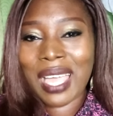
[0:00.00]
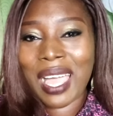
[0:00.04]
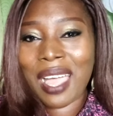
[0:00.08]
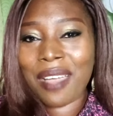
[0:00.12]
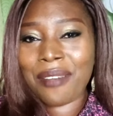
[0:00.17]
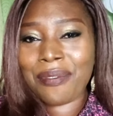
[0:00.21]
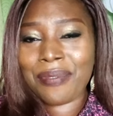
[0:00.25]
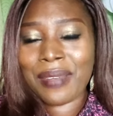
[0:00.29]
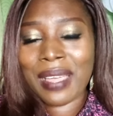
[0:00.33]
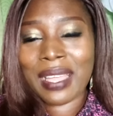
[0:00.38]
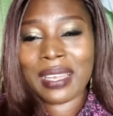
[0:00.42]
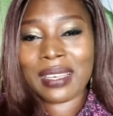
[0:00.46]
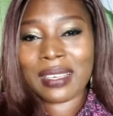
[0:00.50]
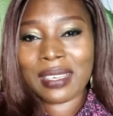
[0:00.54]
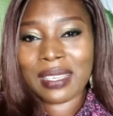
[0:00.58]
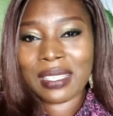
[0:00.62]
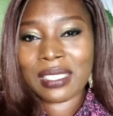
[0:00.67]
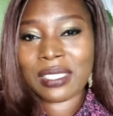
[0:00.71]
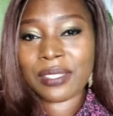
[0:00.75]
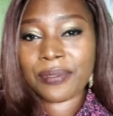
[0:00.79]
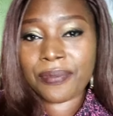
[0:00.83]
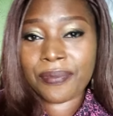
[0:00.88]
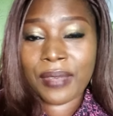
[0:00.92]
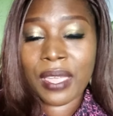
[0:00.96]
have at
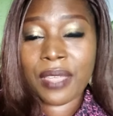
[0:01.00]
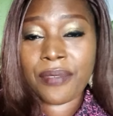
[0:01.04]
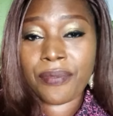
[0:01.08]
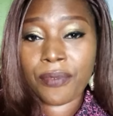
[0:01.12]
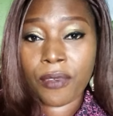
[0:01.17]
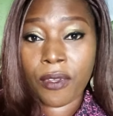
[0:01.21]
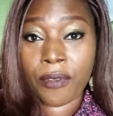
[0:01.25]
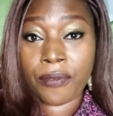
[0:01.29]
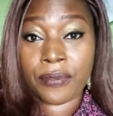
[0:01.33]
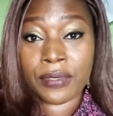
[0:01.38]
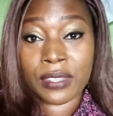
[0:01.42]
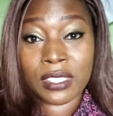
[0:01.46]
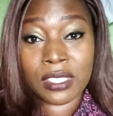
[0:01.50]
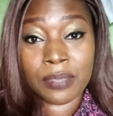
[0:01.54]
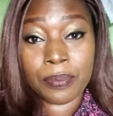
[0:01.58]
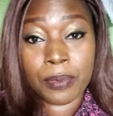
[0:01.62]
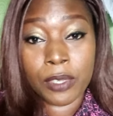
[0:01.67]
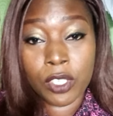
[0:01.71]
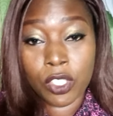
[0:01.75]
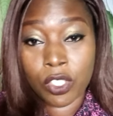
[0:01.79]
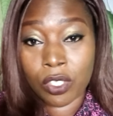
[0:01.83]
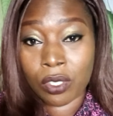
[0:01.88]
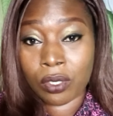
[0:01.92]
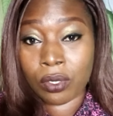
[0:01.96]
least five of these
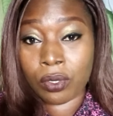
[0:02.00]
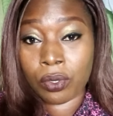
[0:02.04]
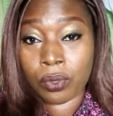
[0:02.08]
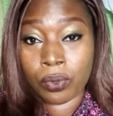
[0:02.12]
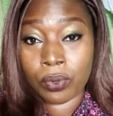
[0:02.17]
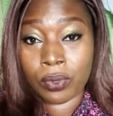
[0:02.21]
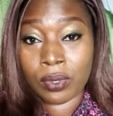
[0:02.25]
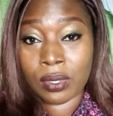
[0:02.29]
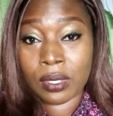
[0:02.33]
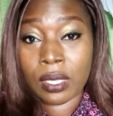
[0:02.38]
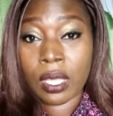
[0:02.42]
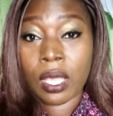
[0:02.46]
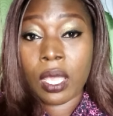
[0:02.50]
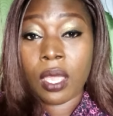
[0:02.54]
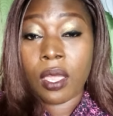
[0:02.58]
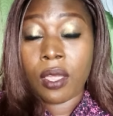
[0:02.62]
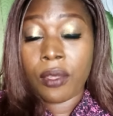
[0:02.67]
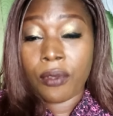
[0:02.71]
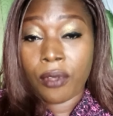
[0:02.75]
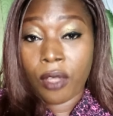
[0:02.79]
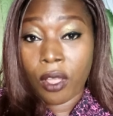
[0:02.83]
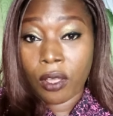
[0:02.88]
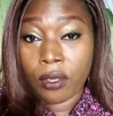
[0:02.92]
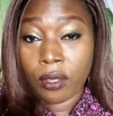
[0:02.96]
mentioned tools
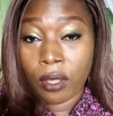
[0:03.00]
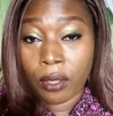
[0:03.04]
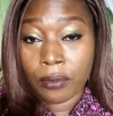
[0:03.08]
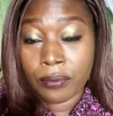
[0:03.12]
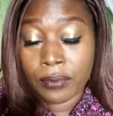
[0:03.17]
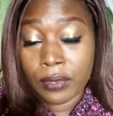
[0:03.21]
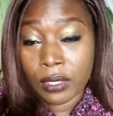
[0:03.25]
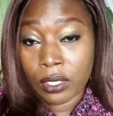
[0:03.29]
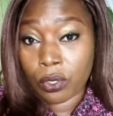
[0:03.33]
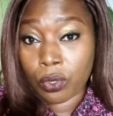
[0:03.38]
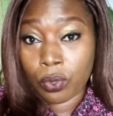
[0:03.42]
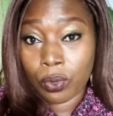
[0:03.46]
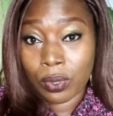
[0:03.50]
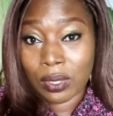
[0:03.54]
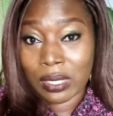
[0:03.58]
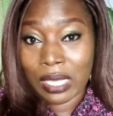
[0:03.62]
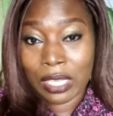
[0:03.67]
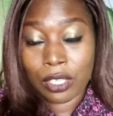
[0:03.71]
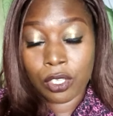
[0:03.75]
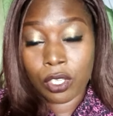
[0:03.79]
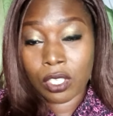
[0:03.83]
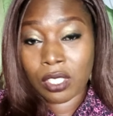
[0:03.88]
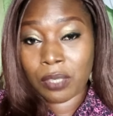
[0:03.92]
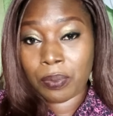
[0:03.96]
of the tools
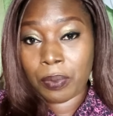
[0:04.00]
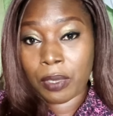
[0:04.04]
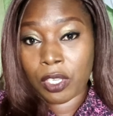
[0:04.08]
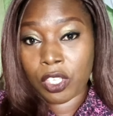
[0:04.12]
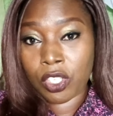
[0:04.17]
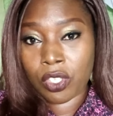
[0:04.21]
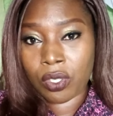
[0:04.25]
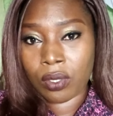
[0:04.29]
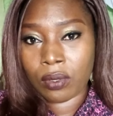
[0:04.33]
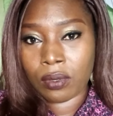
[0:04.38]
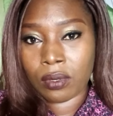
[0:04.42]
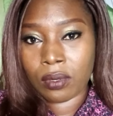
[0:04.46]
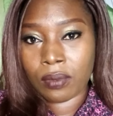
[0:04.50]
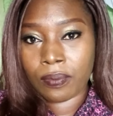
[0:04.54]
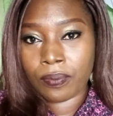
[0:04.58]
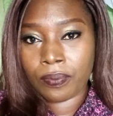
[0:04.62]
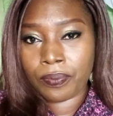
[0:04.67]
i just mentioned